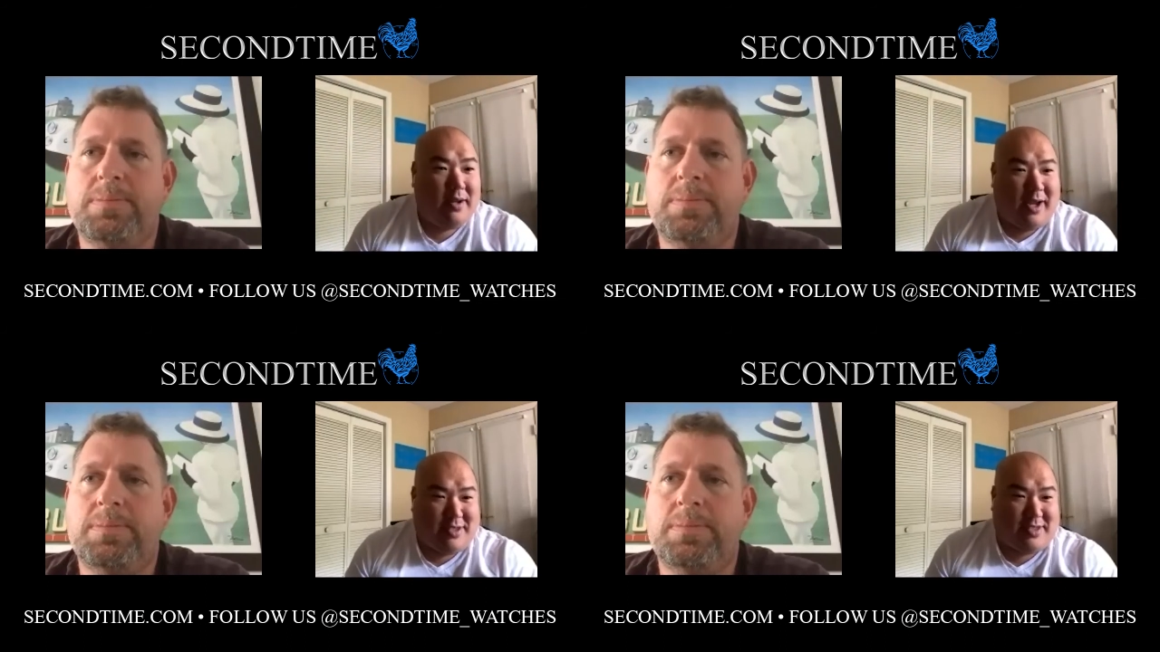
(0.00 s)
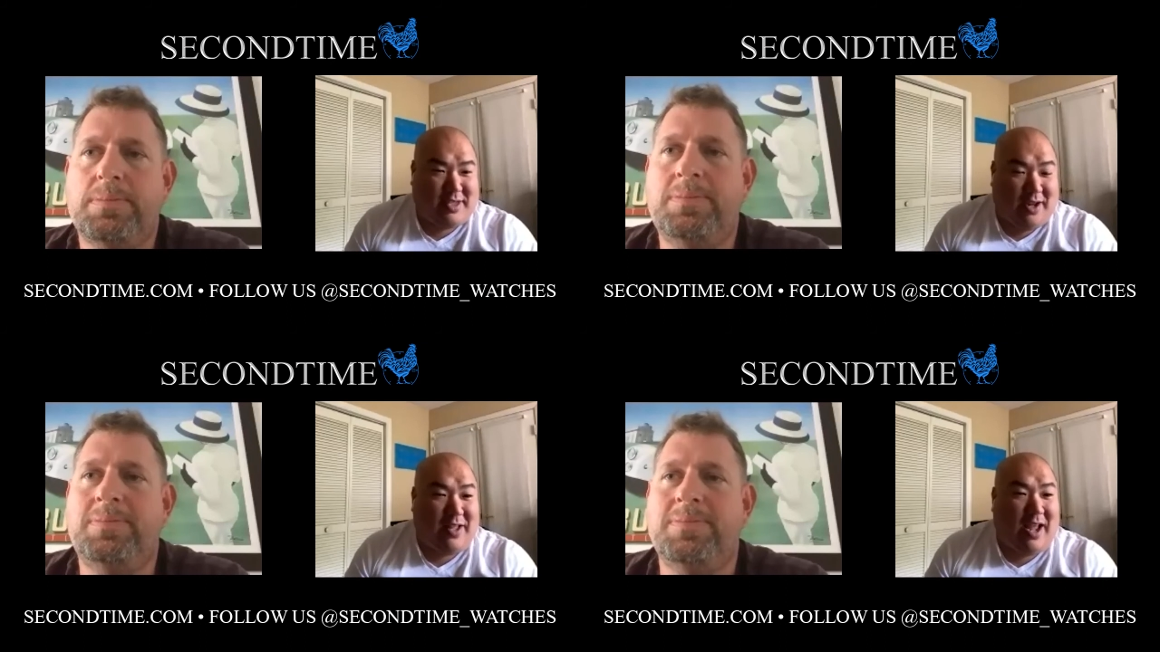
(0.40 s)
Speaker 1: and
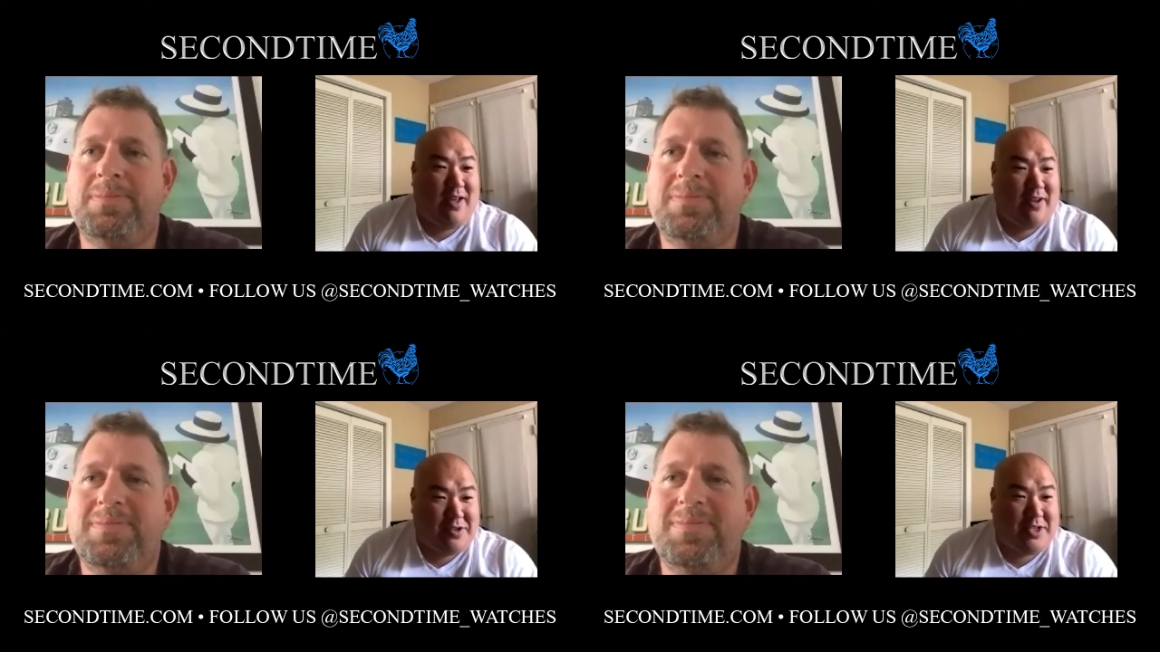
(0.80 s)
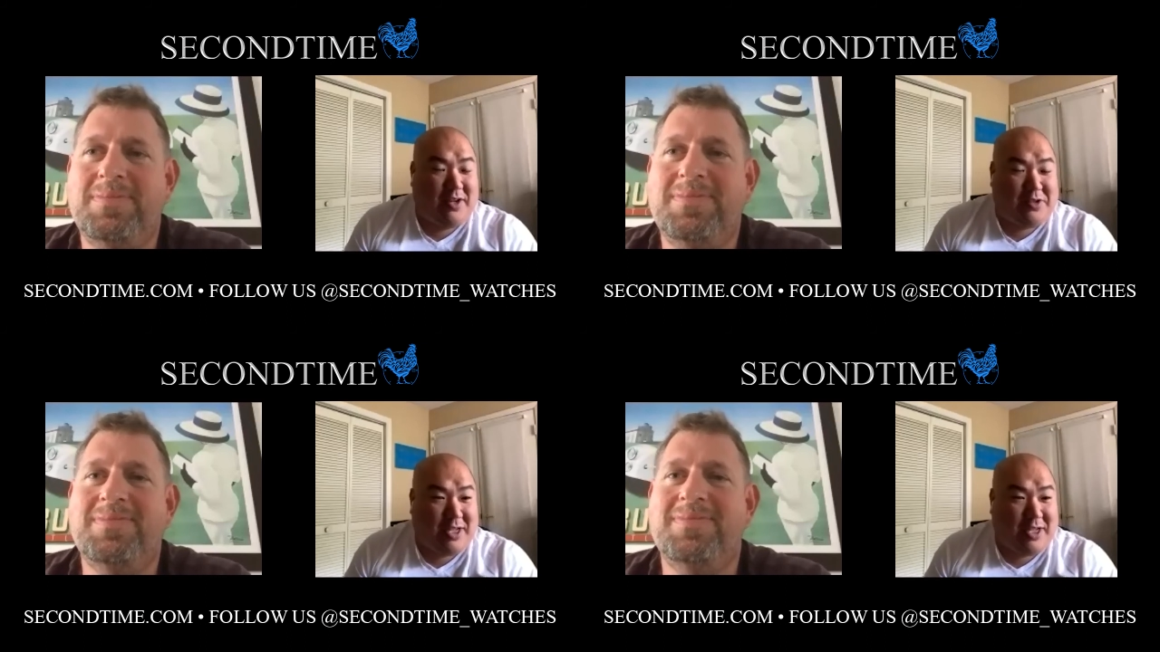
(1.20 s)
see if they have, if see
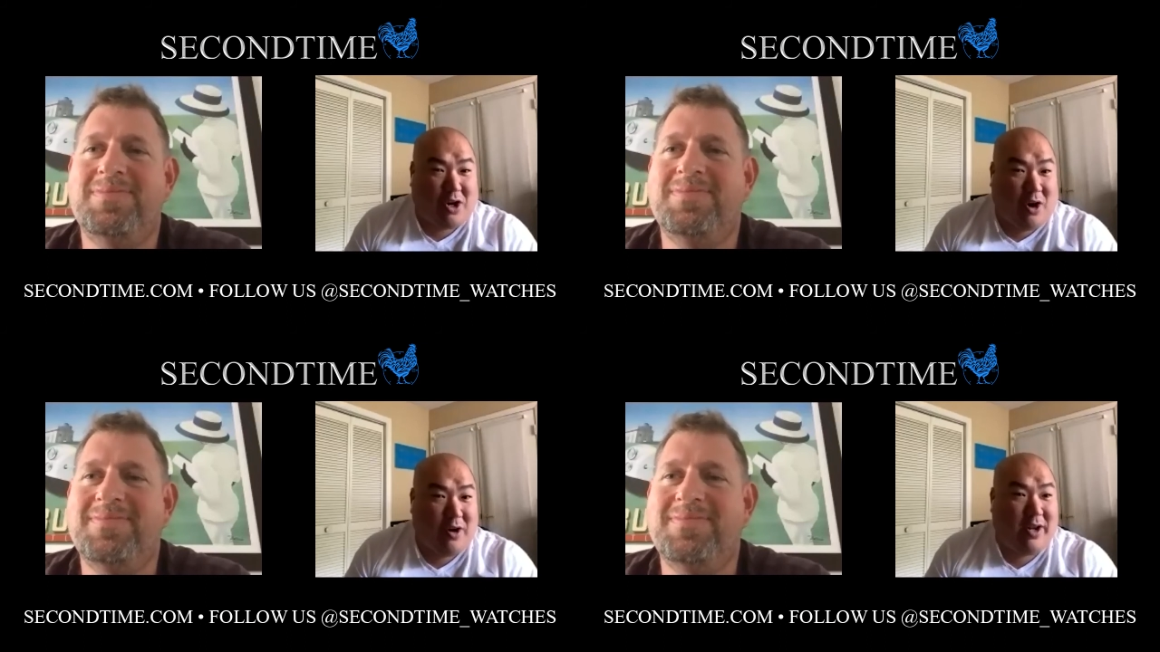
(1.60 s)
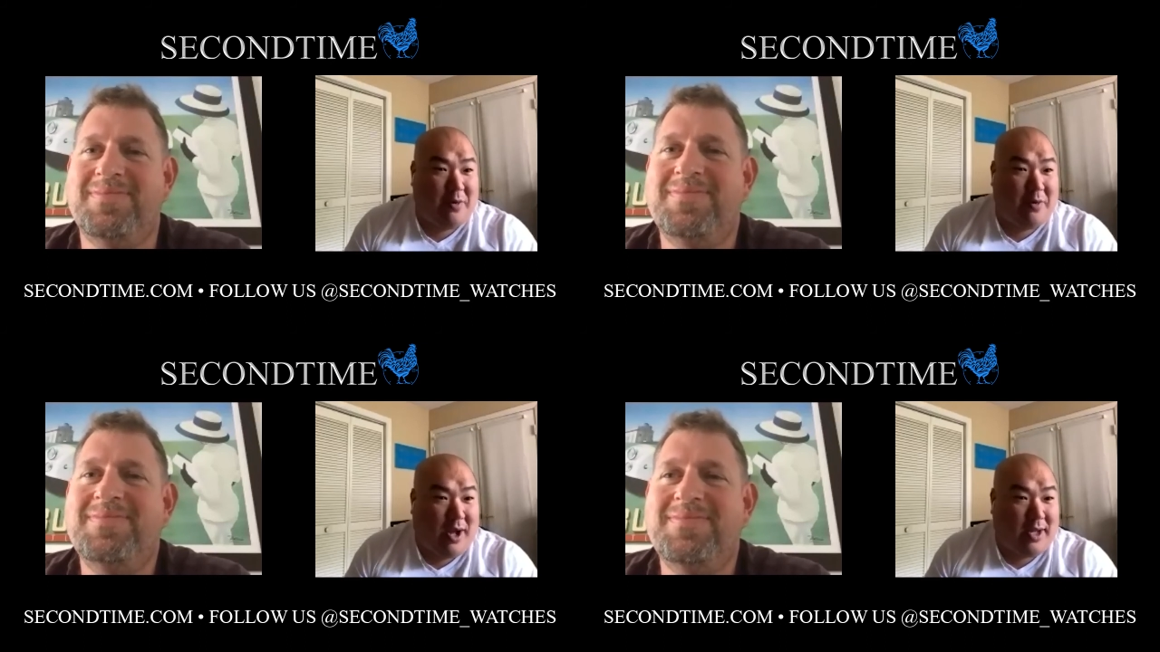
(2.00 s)
if she has a
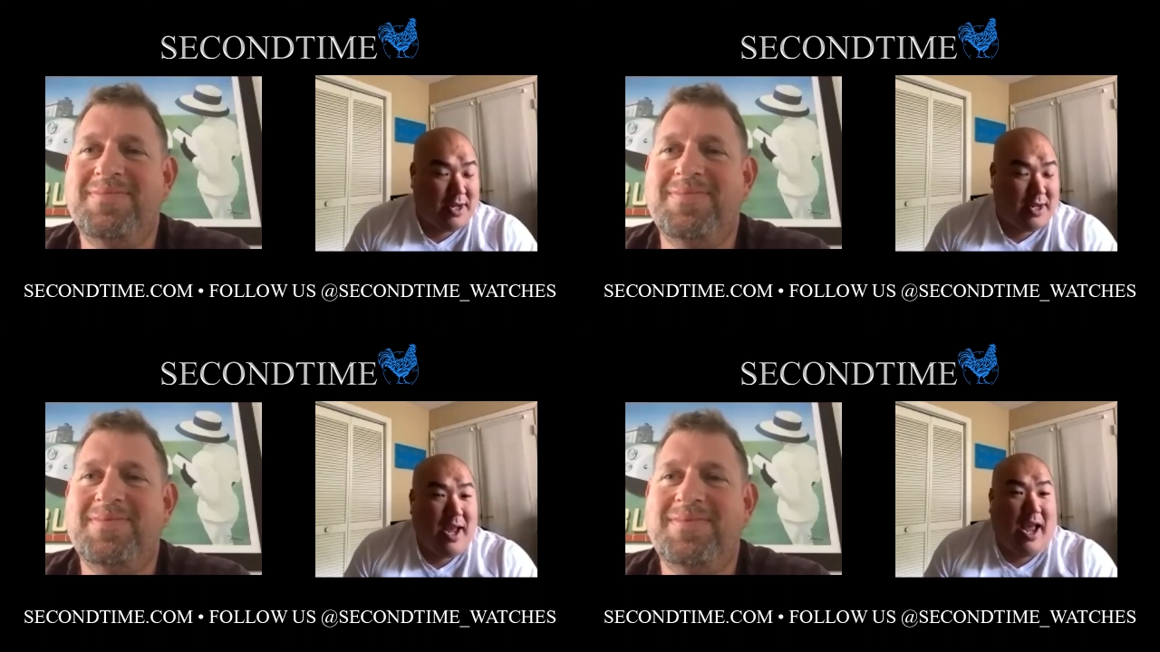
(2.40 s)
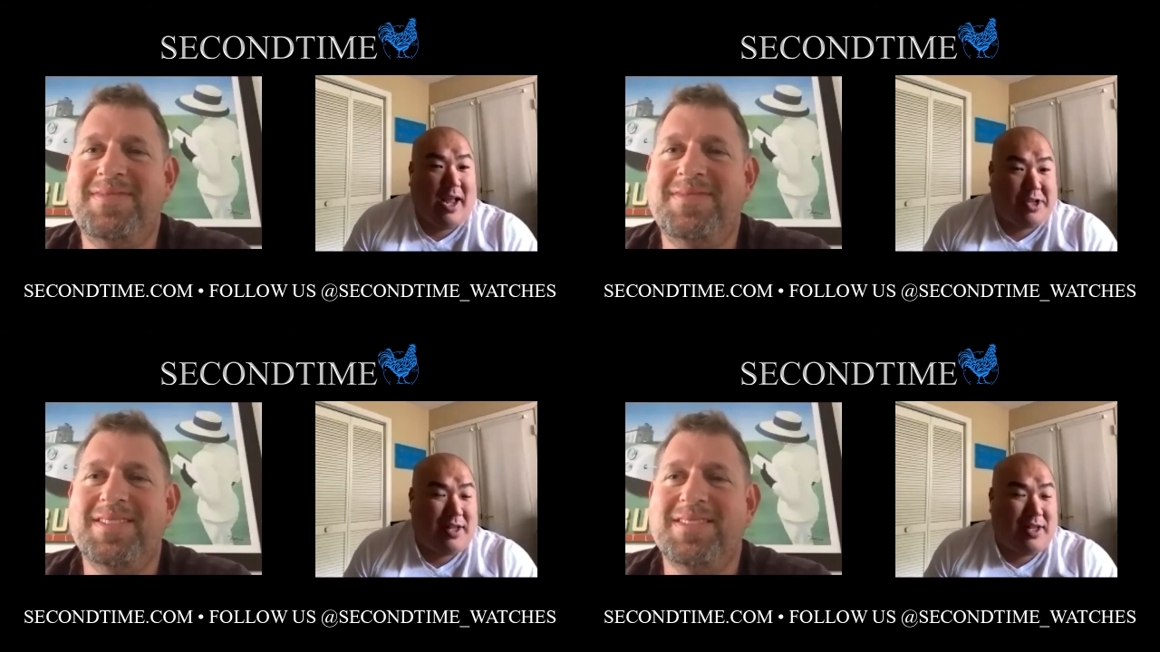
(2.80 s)
Cartier watch
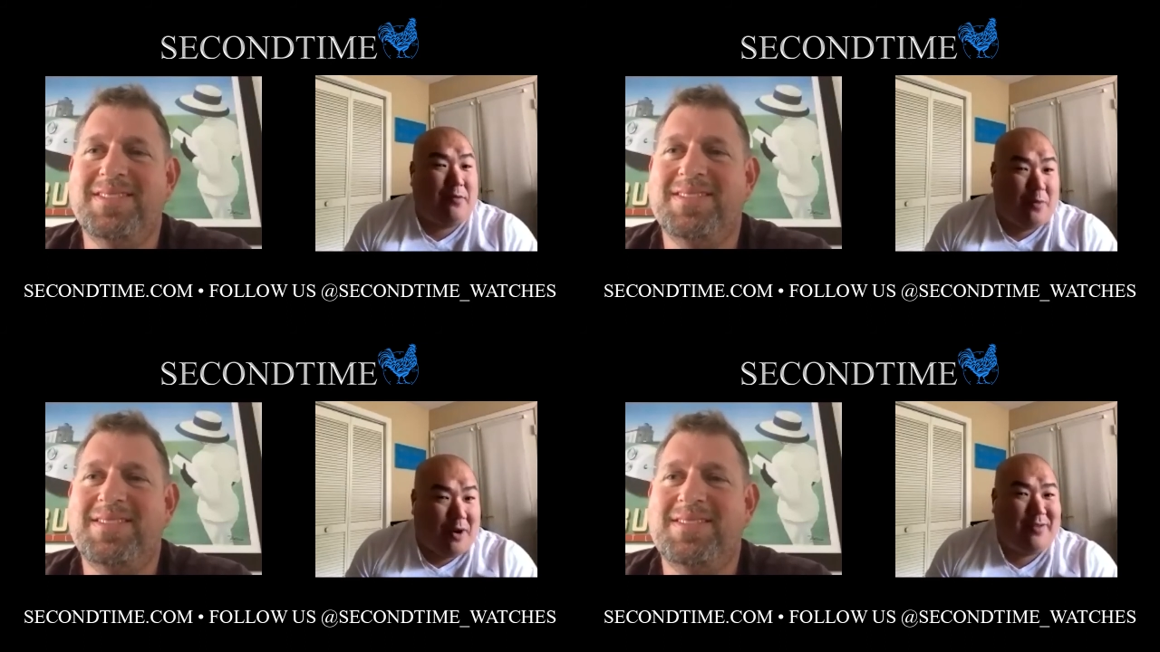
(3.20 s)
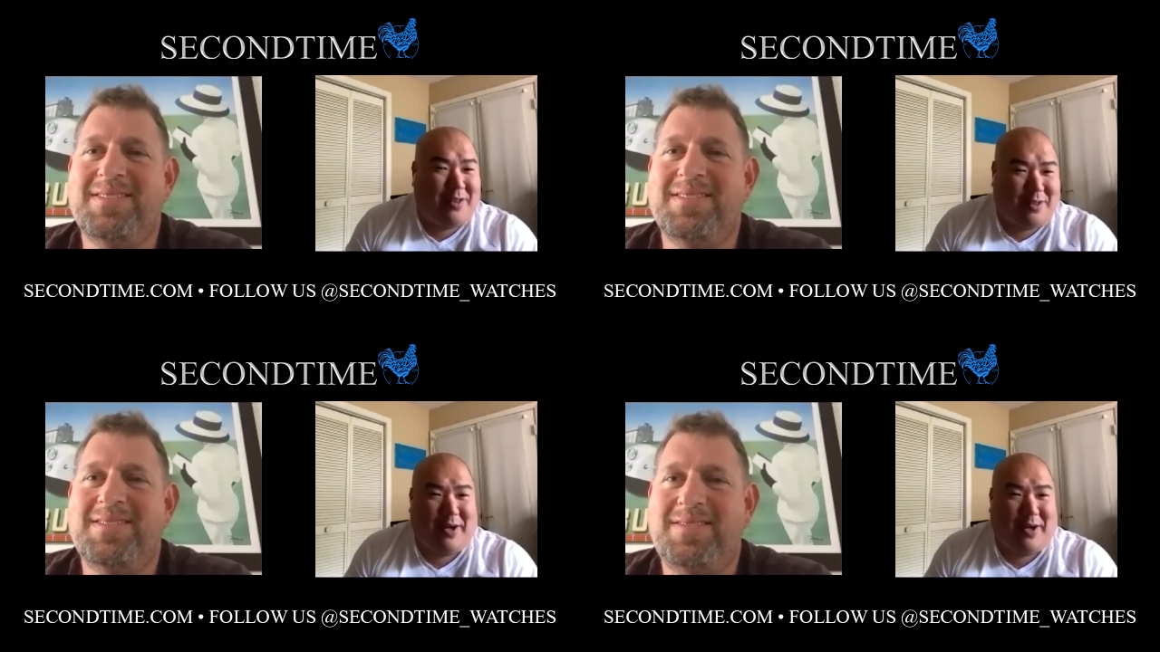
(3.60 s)
and she'll have one of
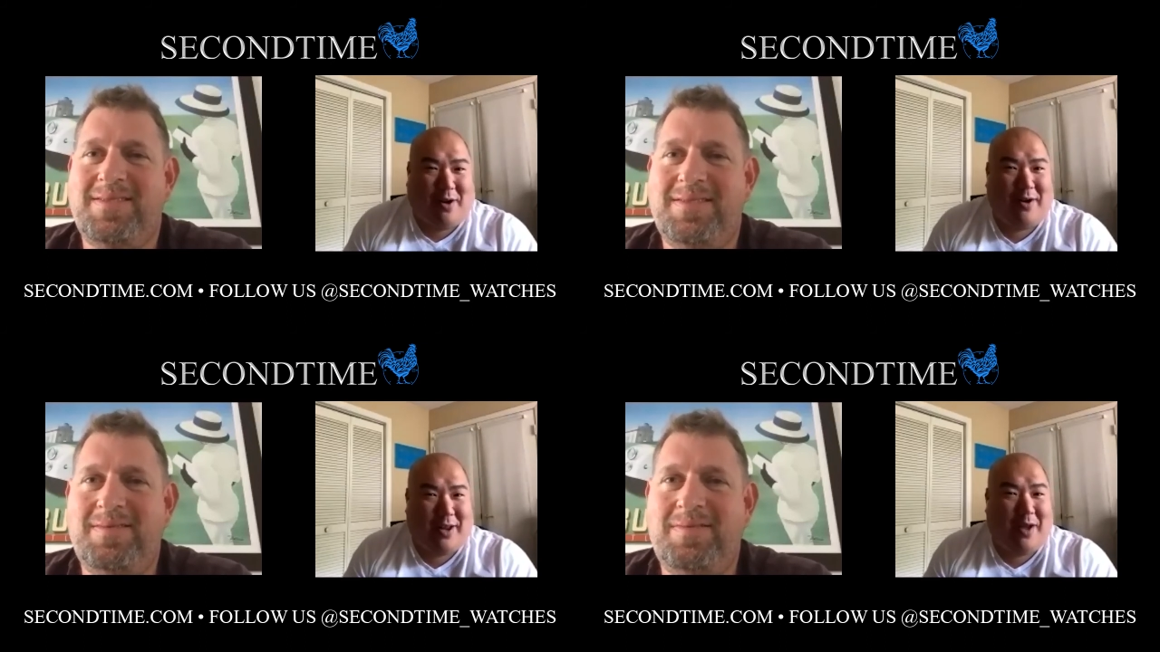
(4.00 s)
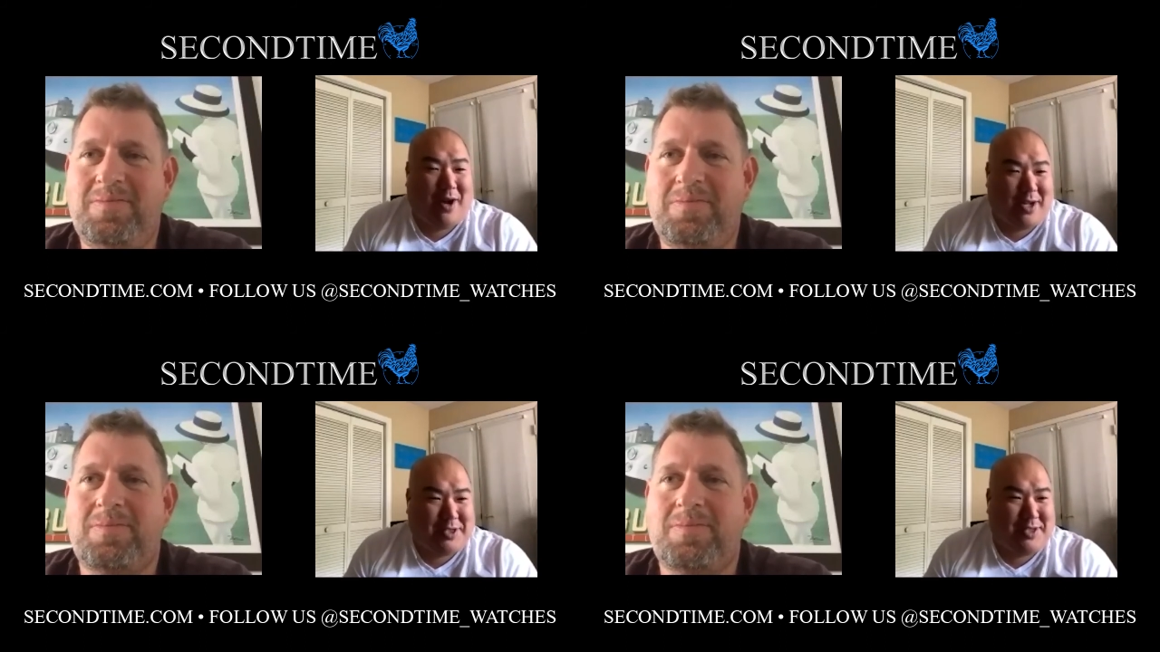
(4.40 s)
the three Cartier
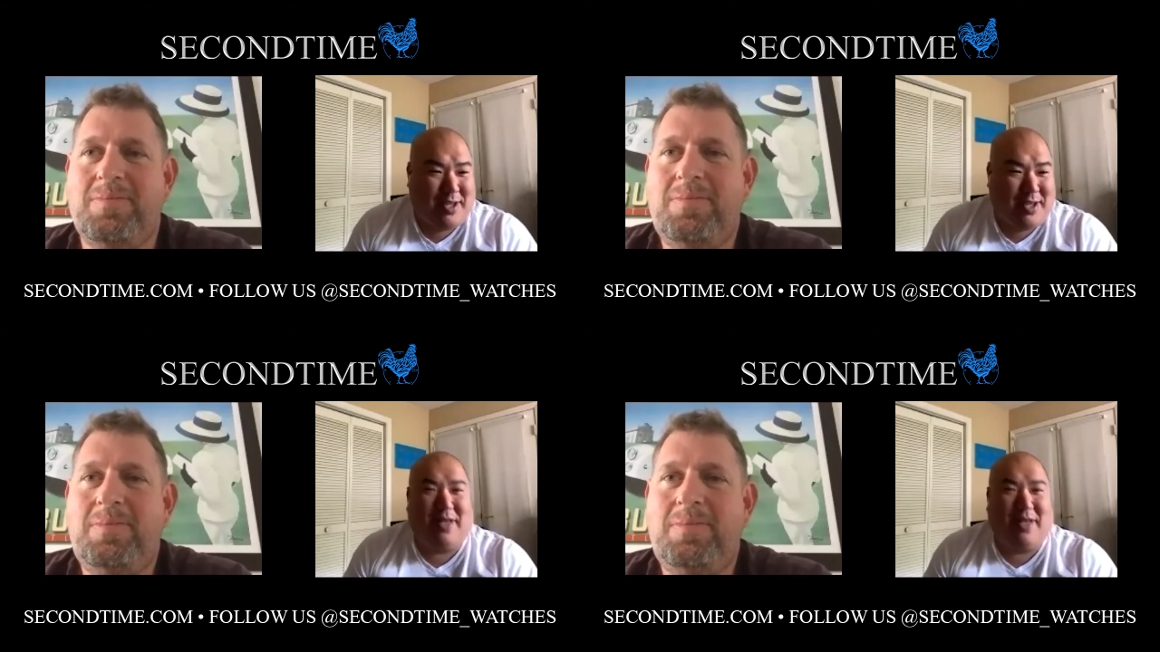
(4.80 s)
watches that